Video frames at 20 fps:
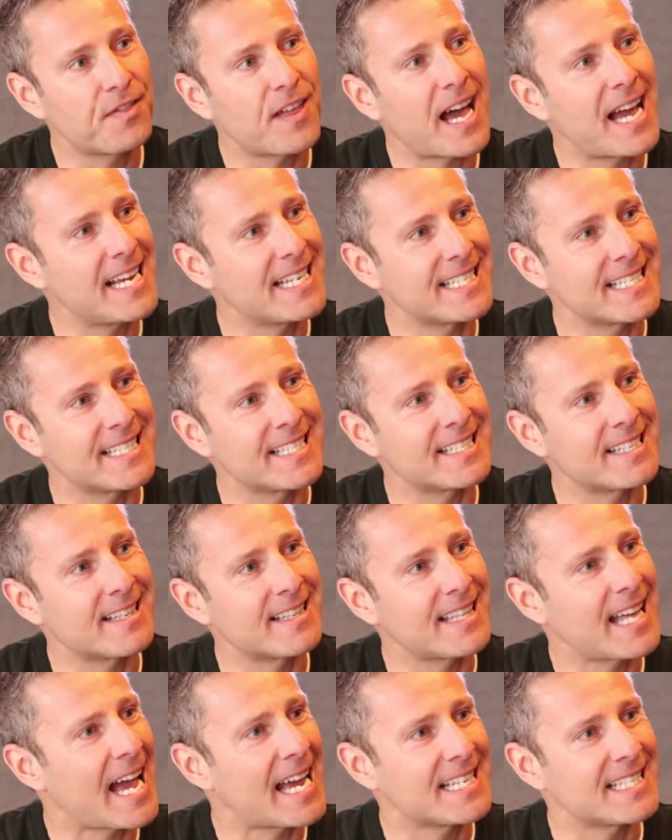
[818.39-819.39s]
thousands and
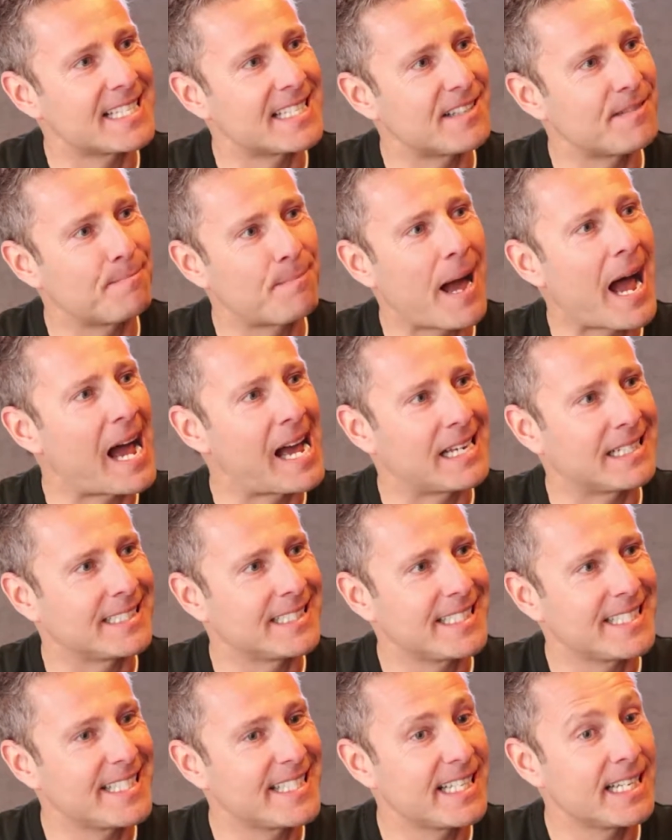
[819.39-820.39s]
thousands of
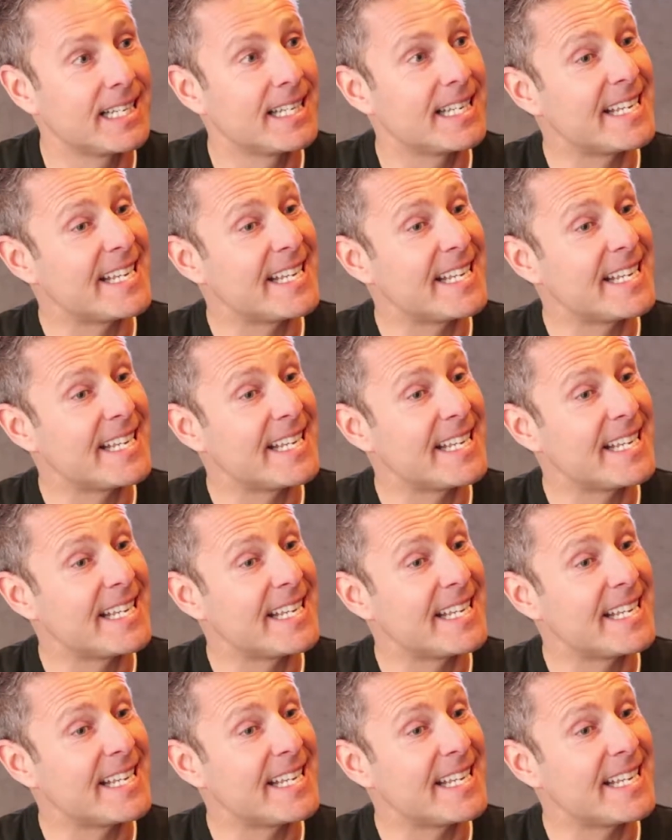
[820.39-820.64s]
pounds?